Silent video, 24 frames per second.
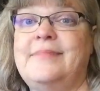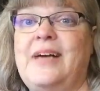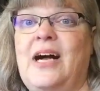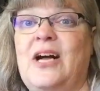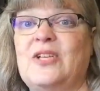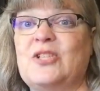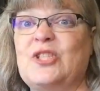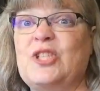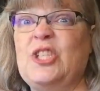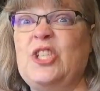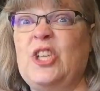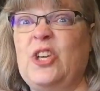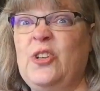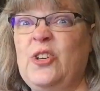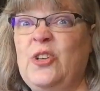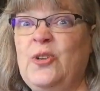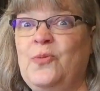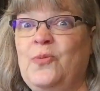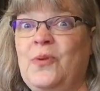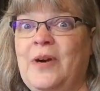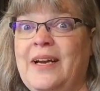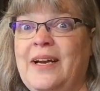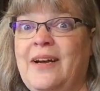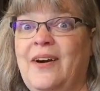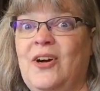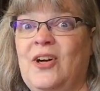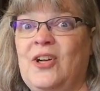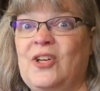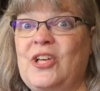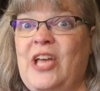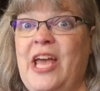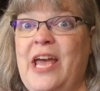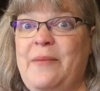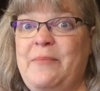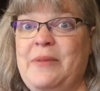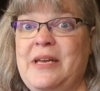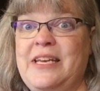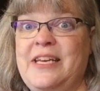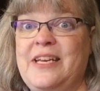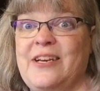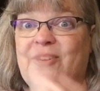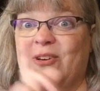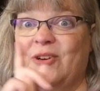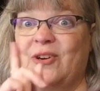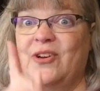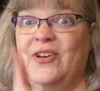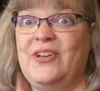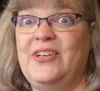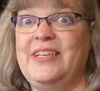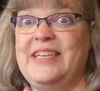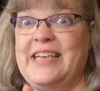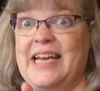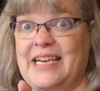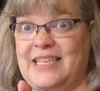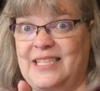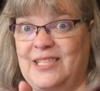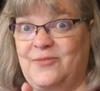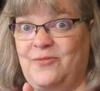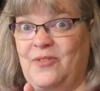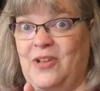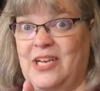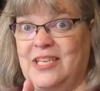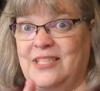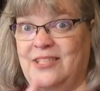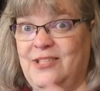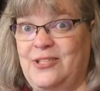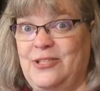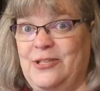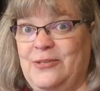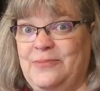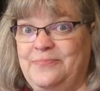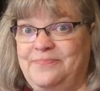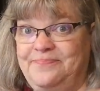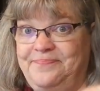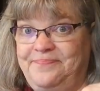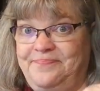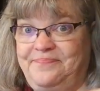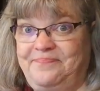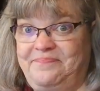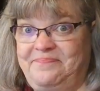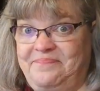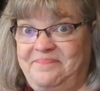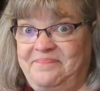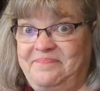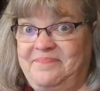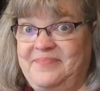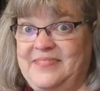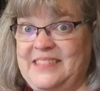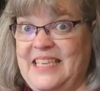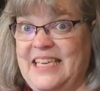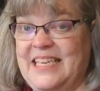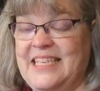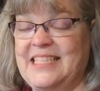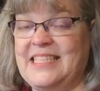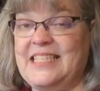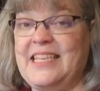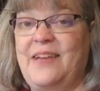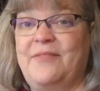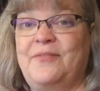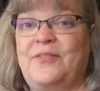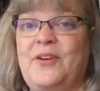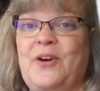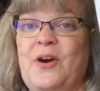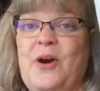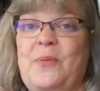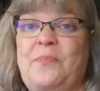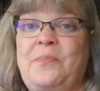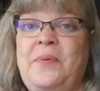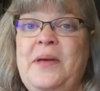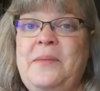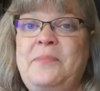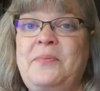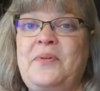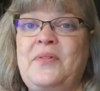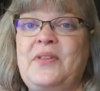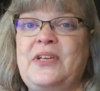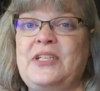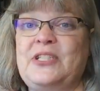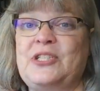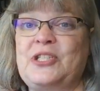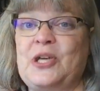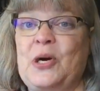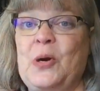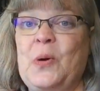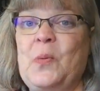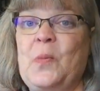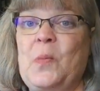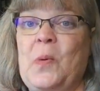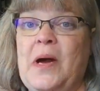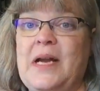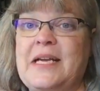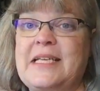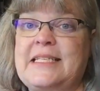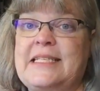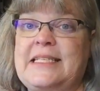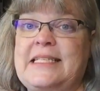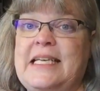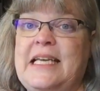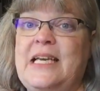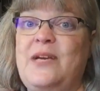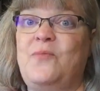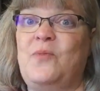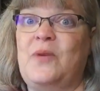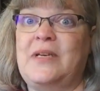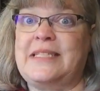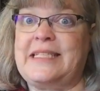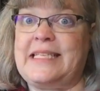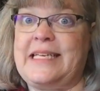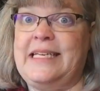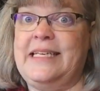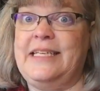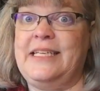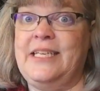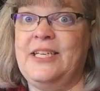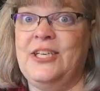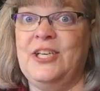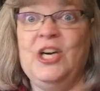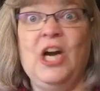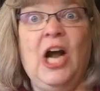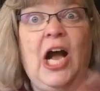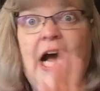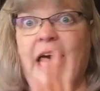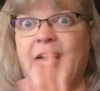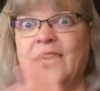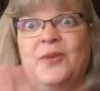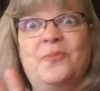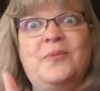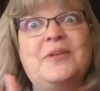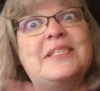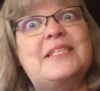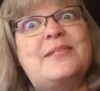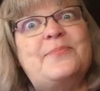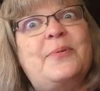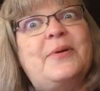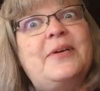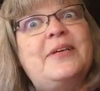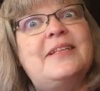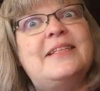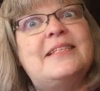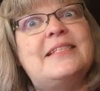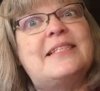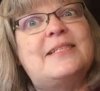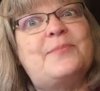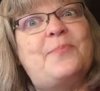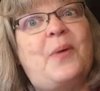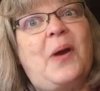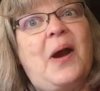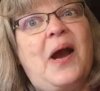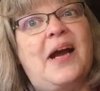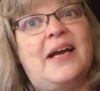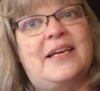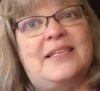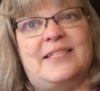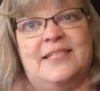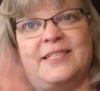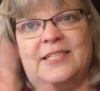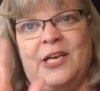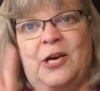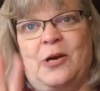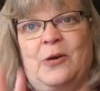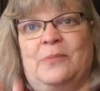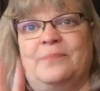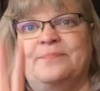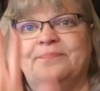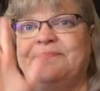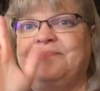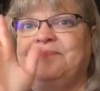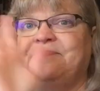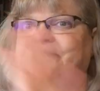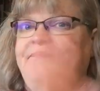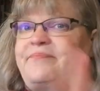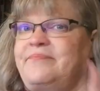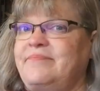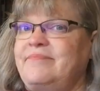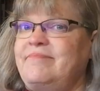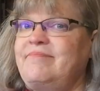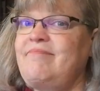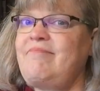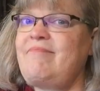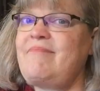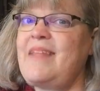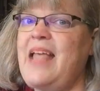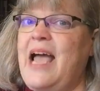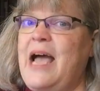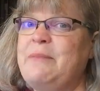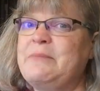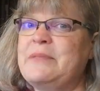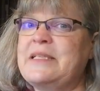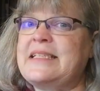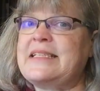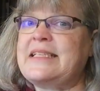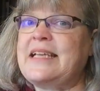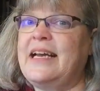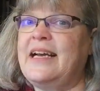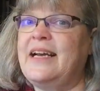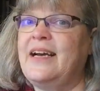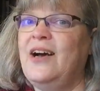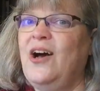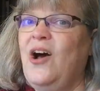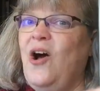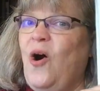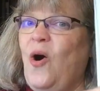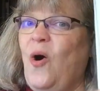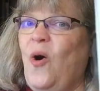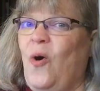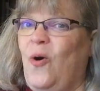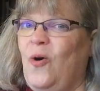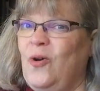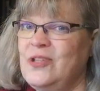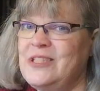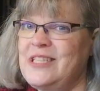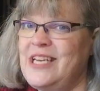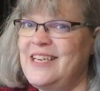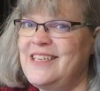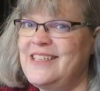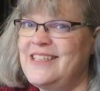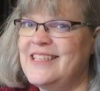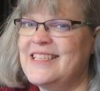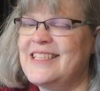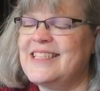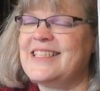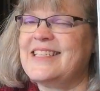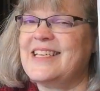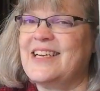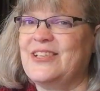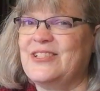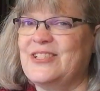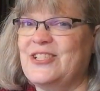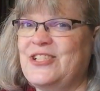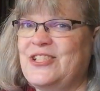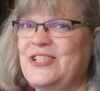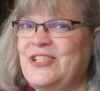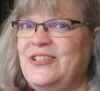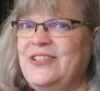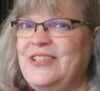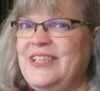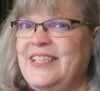I'll show you what all came in here next floss too. Because if there are people that don't want to see what's in here, I don't want to spoil the surprise. So I'm just going to hold on to this and I'll show